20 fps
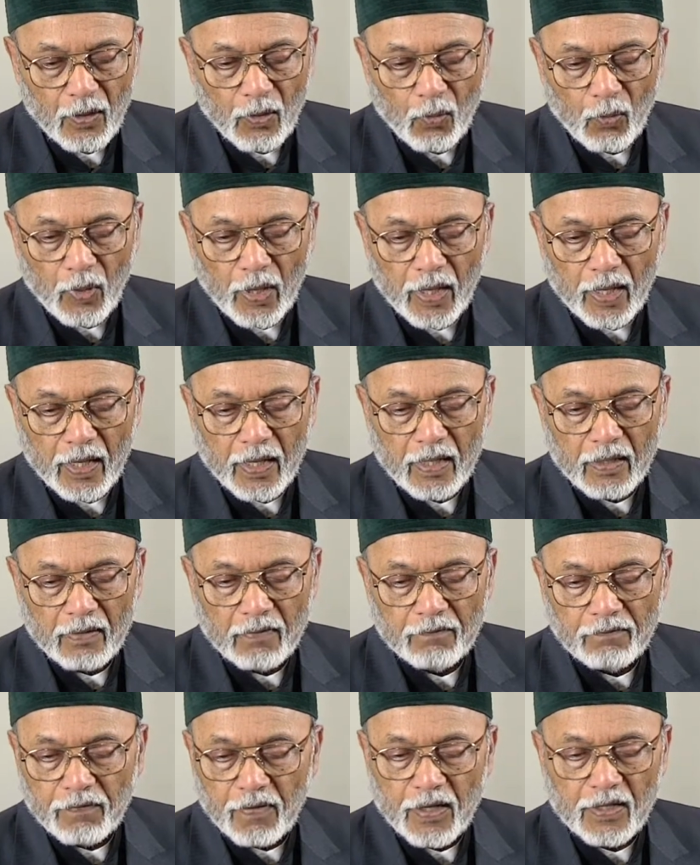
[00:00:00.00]
where
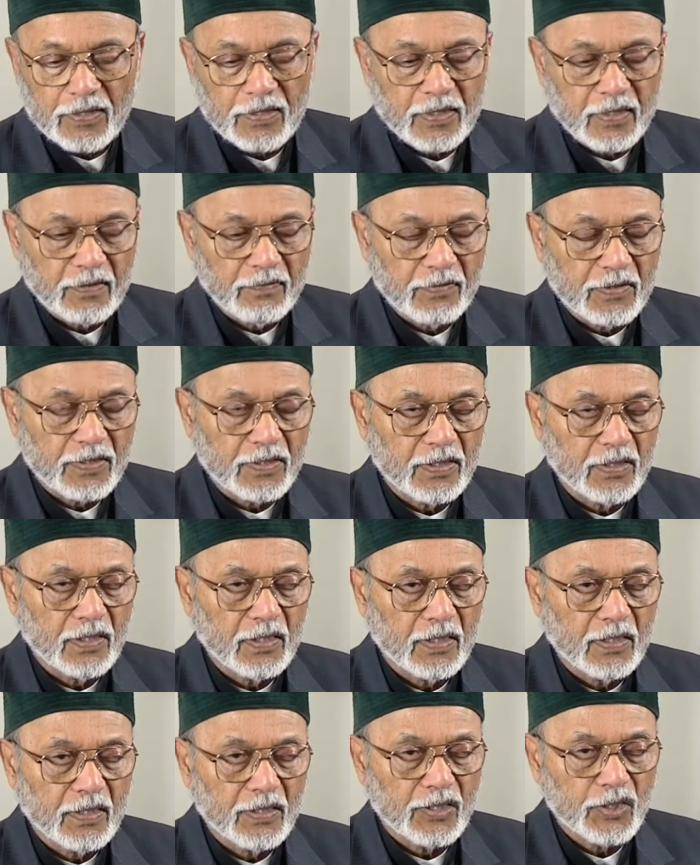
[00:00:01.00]
Farsi was
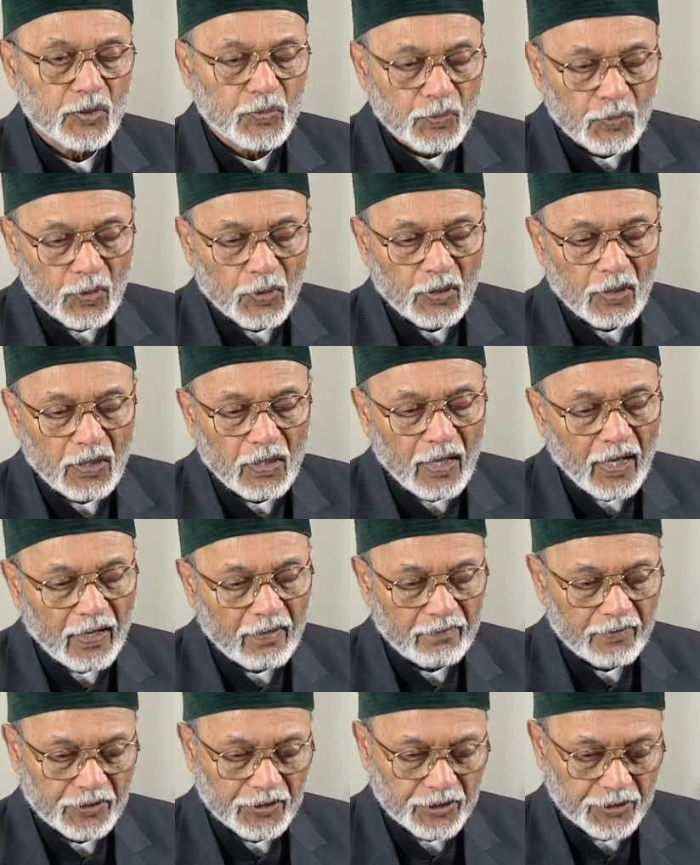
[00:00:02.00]
the spoken
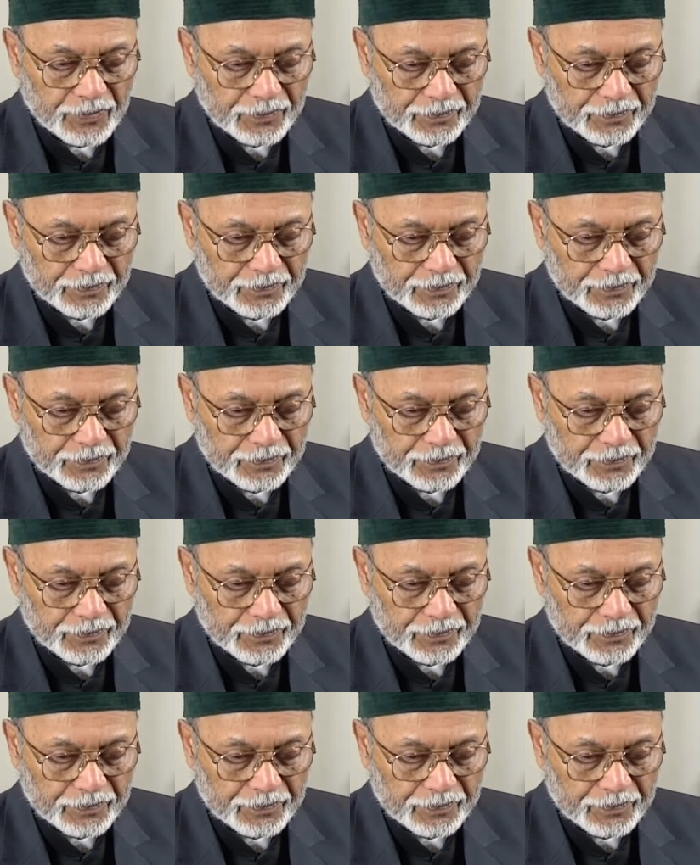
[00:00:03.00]
language.